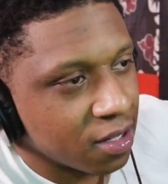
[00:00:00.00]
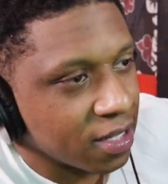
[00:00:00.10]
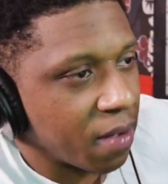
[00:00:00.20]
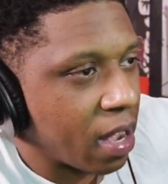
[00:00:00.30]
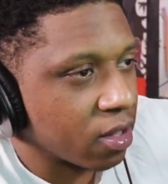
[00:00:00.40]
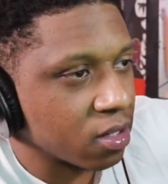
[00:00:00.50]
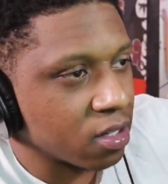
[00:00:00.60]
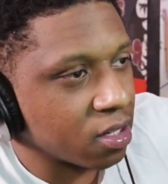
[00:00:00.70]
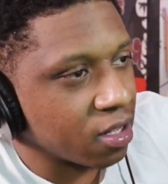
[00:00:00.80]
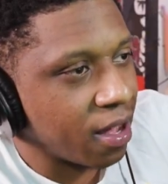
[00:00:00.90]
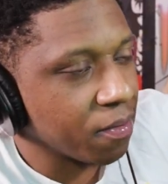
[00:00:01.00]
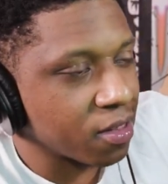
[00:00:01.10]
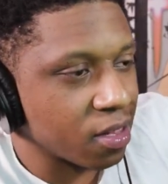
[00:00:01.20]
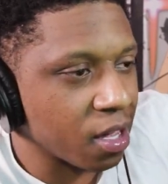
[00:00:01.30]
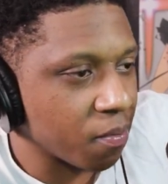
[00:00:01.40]
They might... I'm
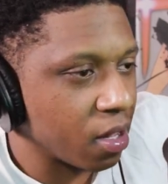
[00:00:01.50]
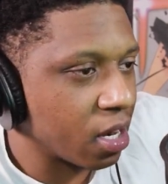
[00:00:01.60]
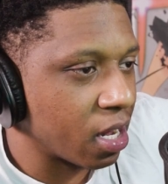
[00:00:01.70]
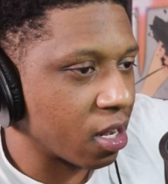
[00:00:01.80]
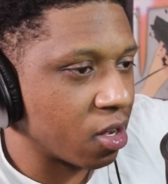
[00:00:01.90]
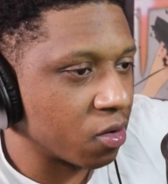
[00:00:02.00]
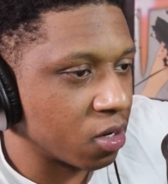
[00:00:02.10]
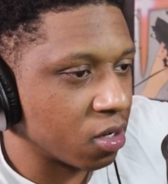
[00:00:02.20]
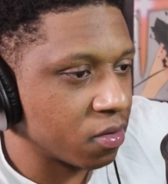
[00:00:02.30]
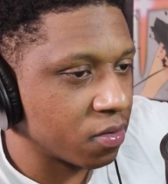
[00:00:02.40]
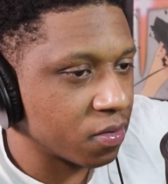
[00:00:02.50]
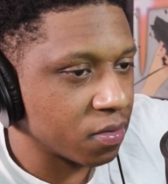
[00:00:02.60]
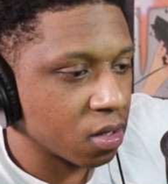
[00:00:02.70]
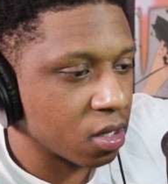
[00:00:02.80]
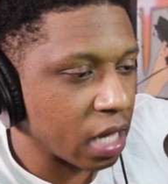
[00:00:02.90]
sick Midnight gone, though.
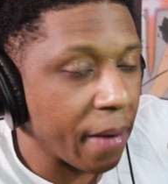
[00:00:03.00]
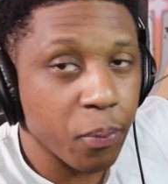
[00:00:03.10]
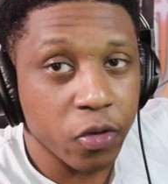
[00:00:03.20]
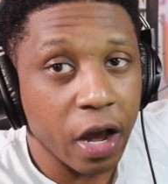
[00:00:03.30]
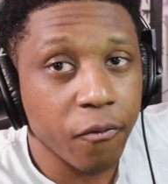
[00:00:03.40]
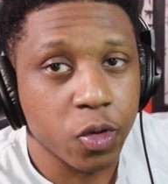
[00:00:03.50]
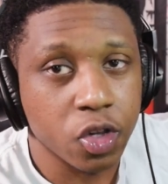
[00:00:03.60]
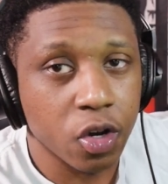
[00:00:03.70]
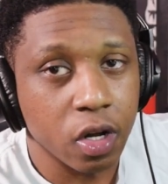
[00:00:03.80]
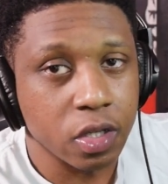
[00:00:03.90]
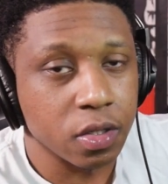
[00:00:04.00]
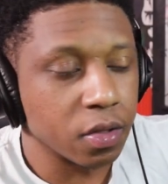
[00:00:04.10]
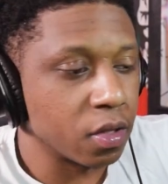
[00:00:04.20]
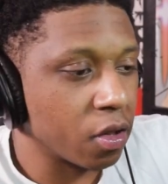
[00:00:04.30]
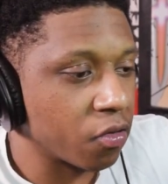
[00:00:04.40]
Because I'm for sure
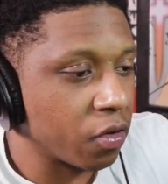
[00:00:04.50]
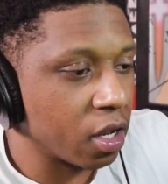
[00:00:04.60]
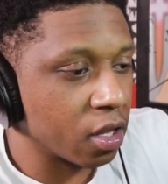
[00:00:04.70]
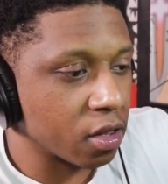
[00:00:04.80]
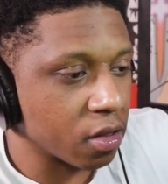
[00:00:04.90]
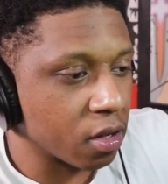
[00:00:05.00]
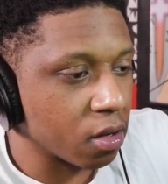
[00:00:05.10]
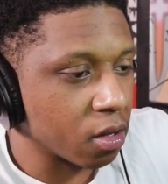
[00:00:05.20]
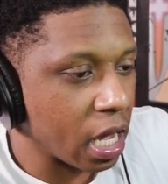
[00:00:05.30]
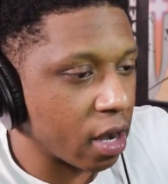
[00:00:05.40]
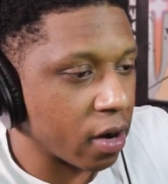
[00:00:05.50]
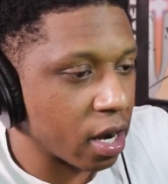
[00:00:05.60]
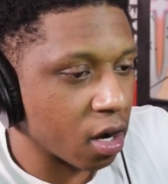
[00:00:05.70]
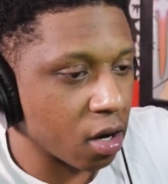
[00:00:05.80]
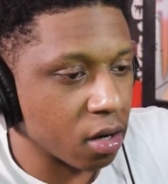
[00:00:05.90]
those villains got her
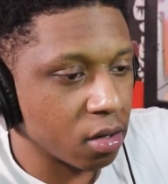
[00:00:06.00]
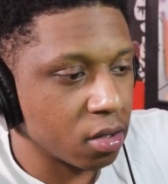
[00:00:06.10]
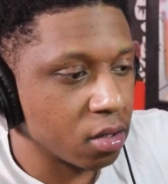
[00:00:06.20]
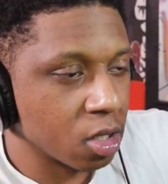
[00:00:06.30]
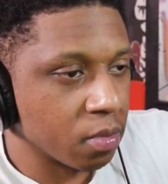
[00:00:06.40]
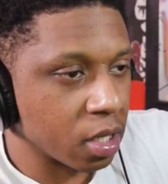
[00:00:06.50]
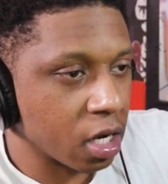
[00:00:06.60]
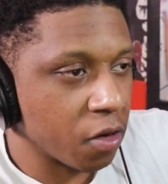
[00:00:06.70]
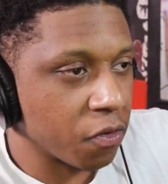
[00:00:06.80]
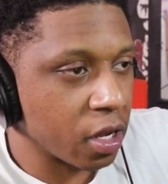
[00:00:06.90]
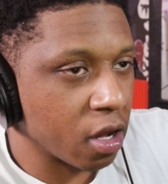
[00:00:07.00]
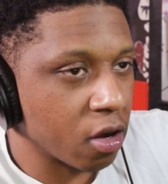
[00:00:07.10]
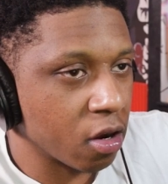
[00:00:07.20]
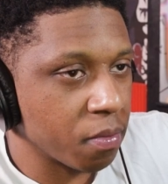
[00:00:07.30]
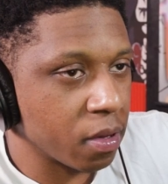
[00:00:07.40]
out of there. Be careful, they
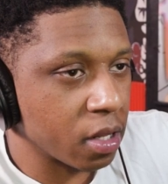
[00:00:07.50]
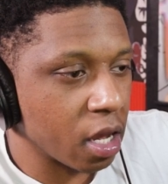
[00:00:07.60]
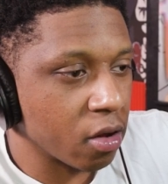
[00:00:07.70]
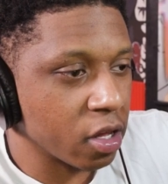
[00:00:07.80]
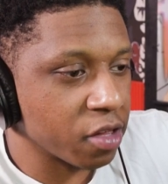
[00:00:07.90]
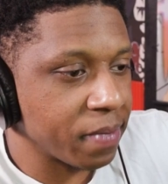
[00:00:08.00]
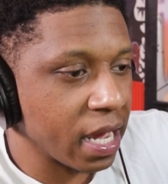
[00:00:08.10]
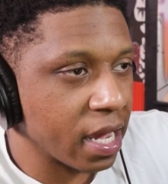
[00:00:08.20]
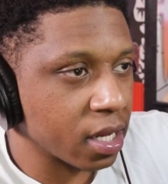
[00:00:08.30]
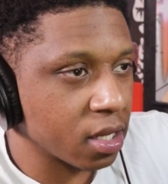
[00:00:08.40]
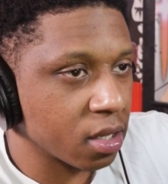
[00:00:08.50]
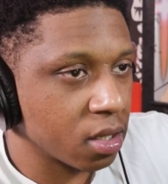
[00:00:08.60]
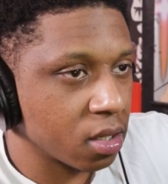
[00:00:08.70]
on his back.